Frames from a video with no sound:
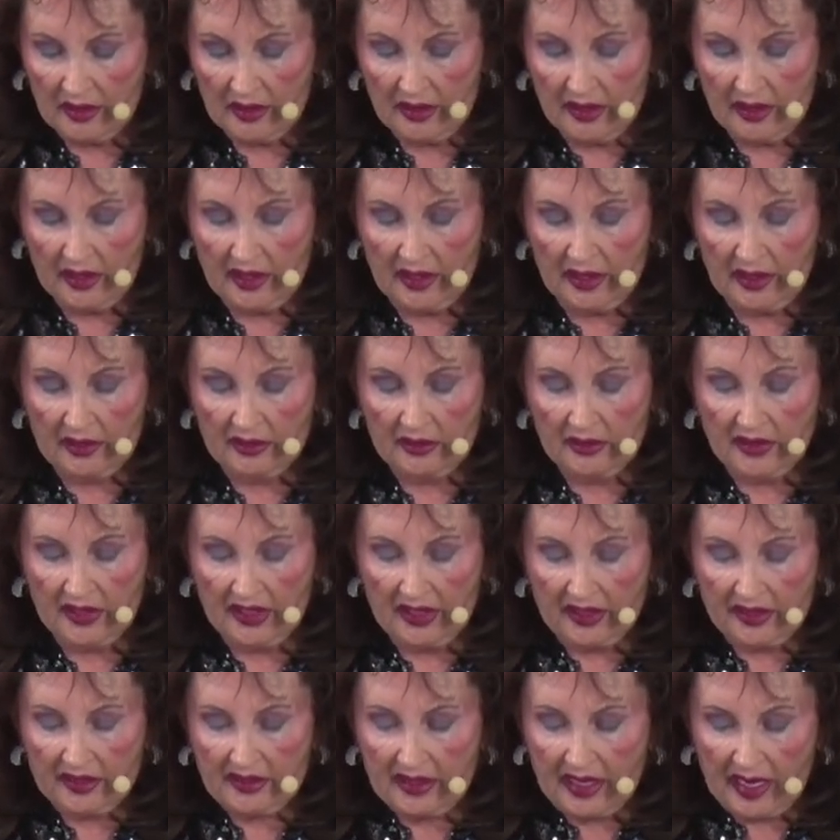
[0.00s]
And the
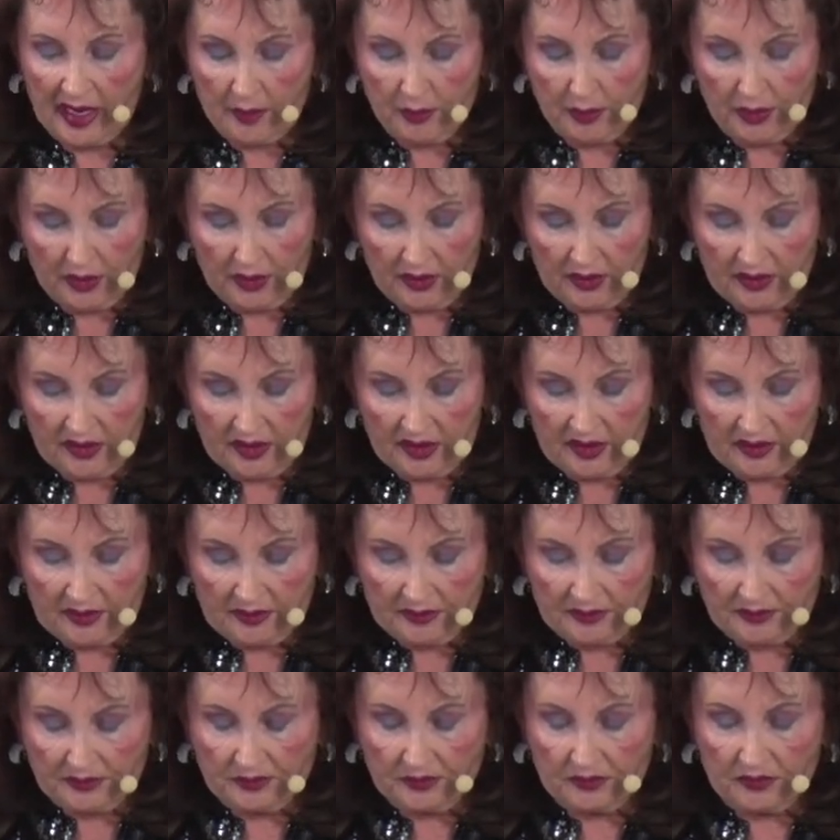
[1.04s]
examples
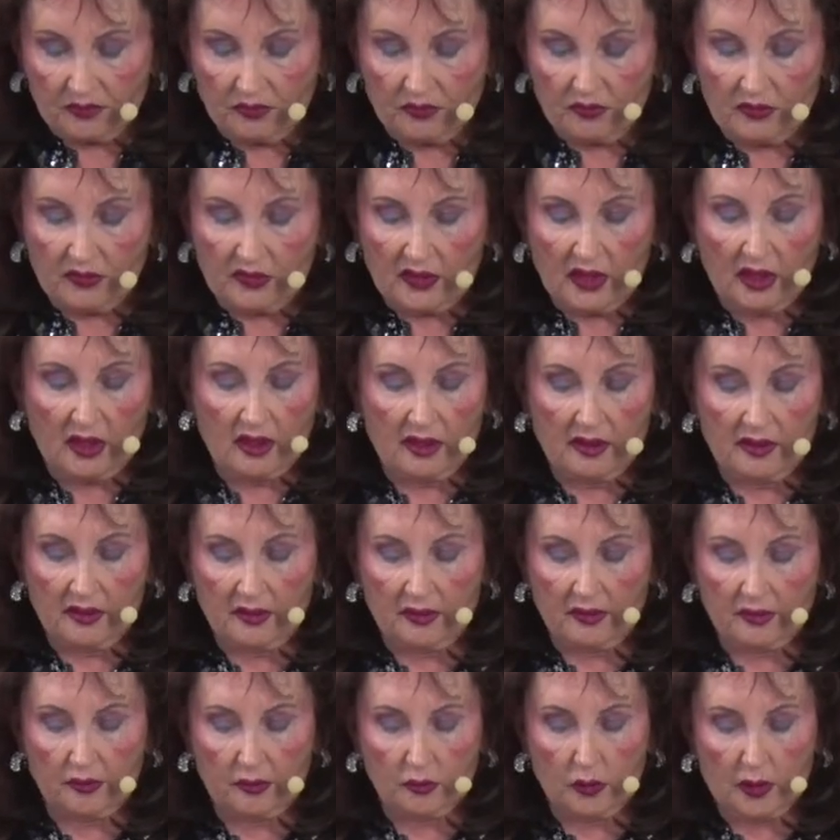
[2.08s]

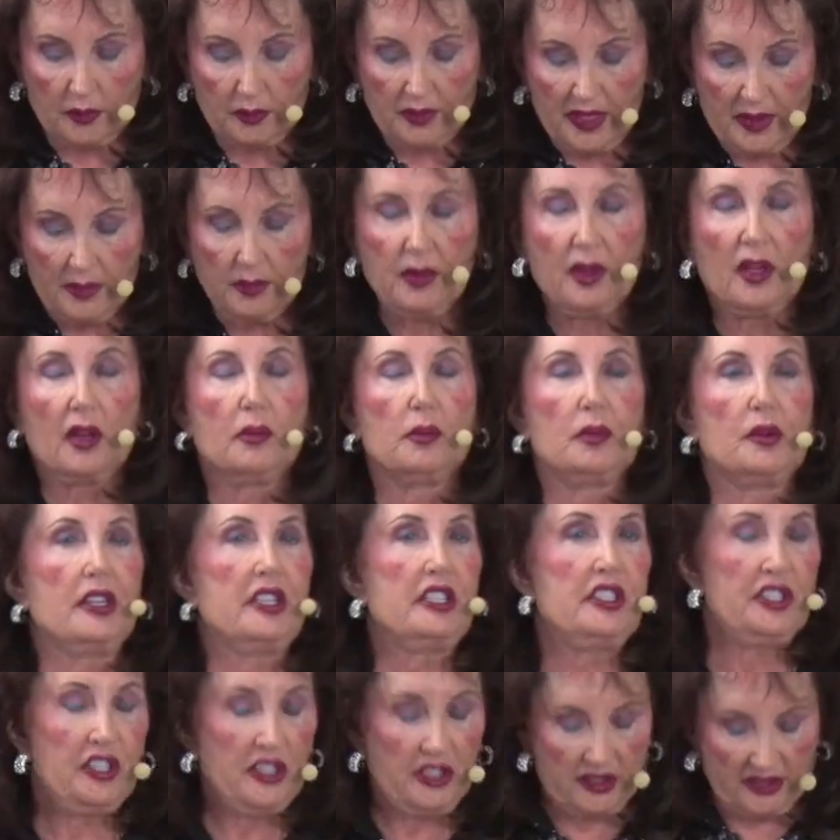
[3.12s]
of what people are
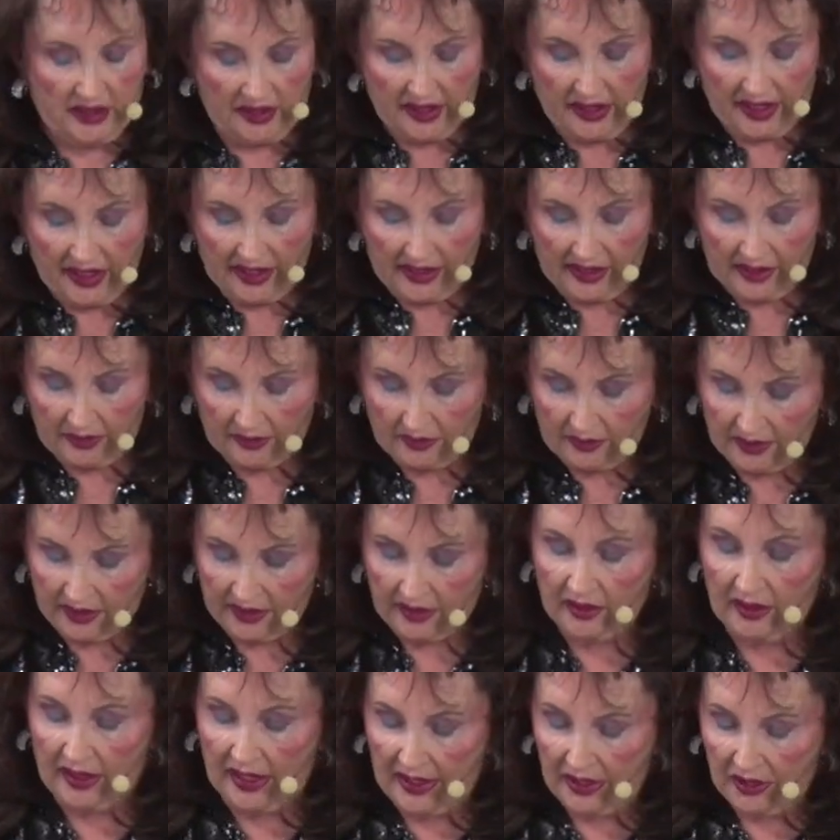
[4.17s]
preaching today in
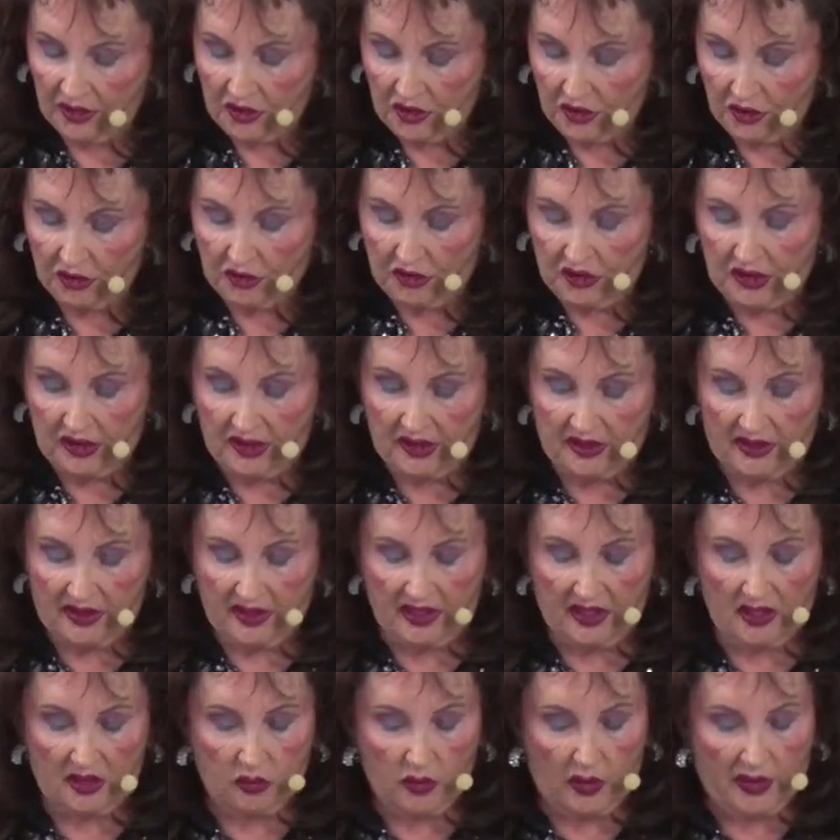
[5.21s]
a lot of churches,
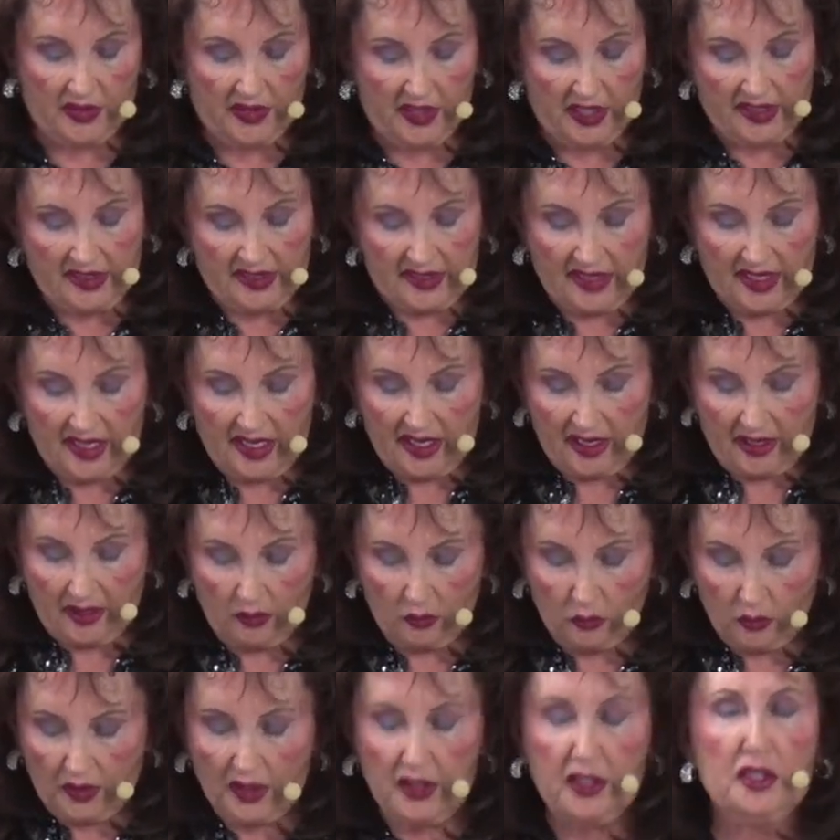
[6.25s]
this is what they say.
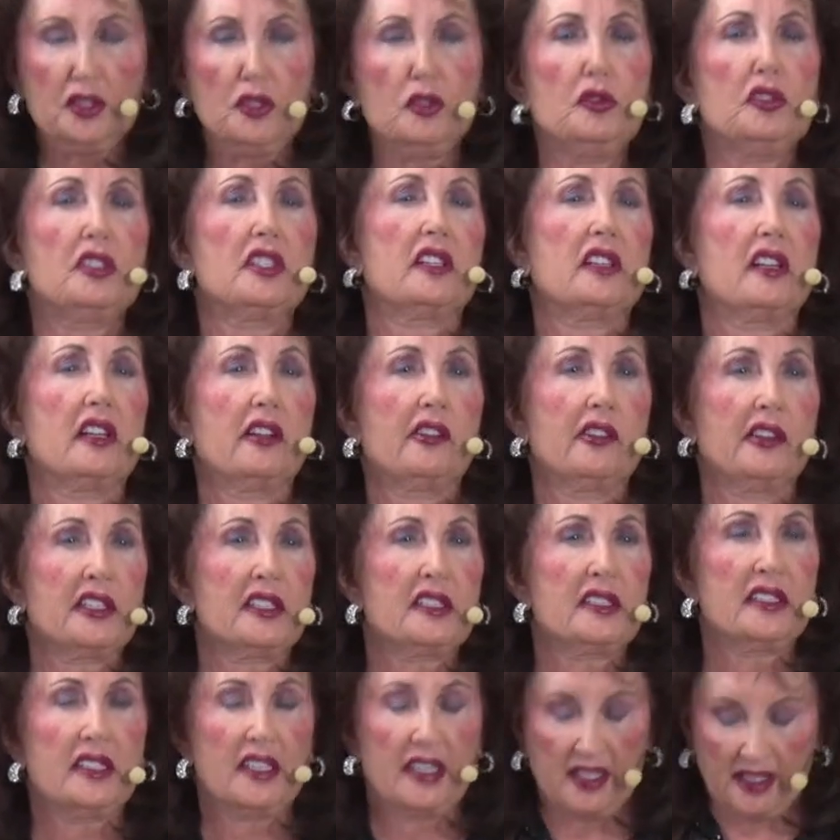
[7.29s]
What are you declaring
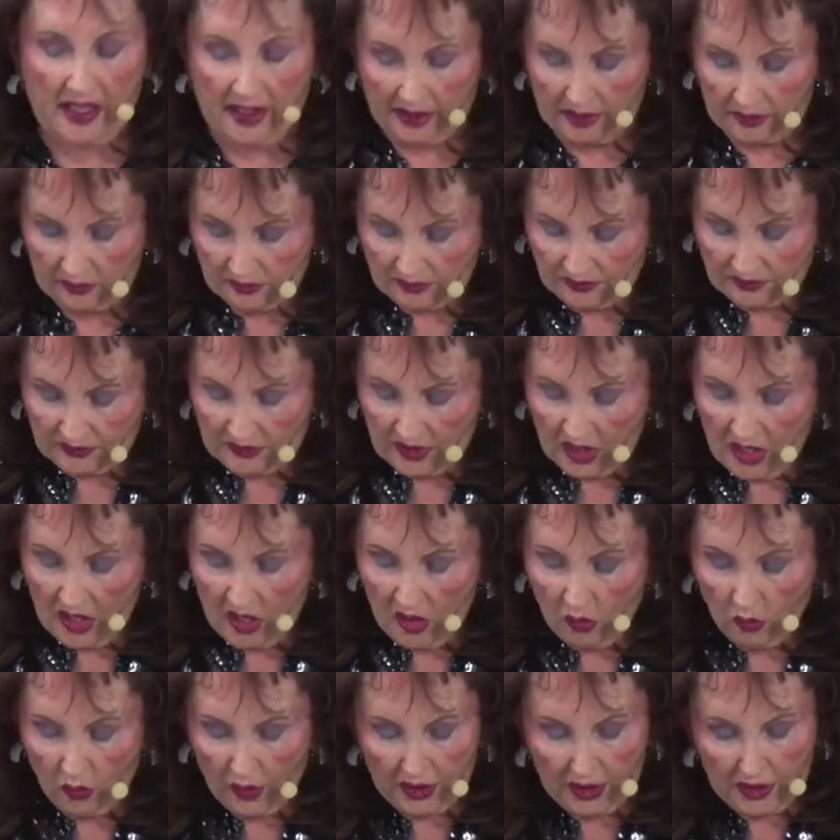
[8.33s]
today?
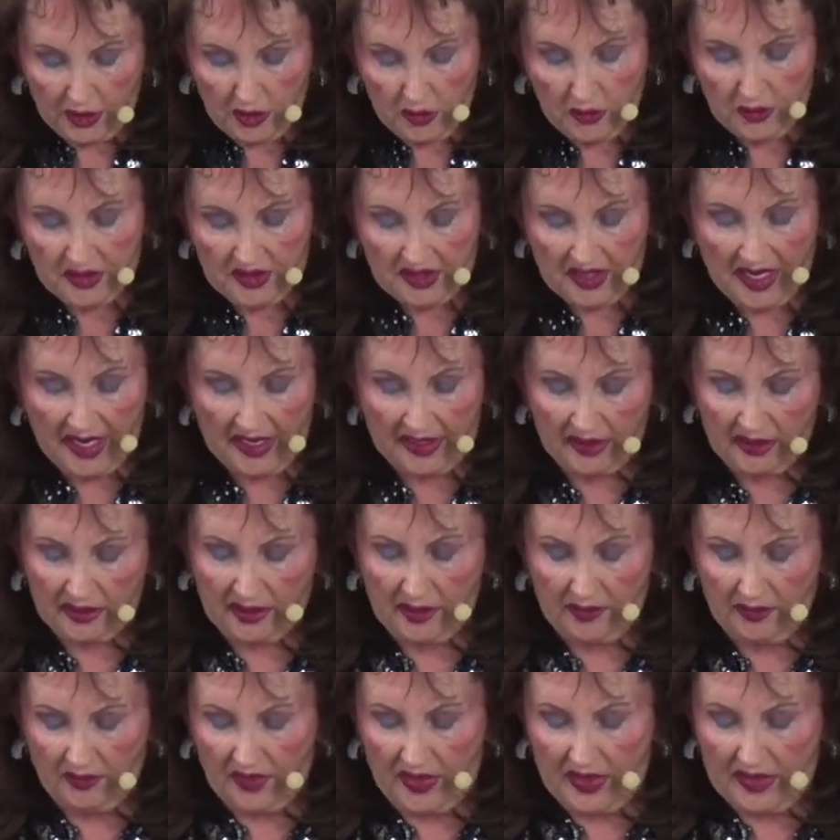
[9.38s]
What are you saying and
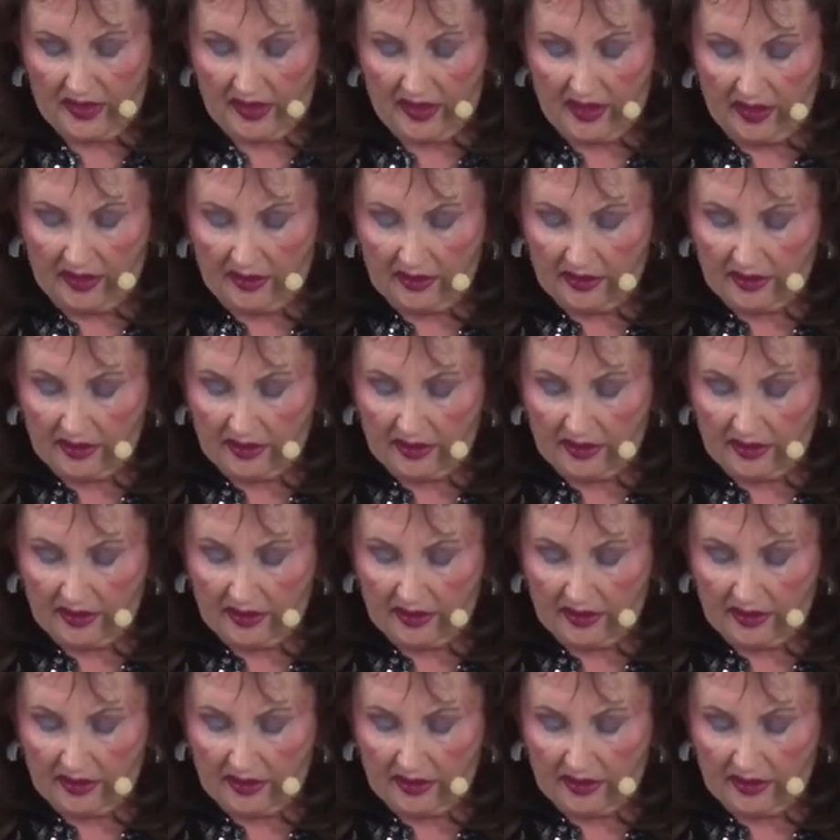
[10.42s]
confessing?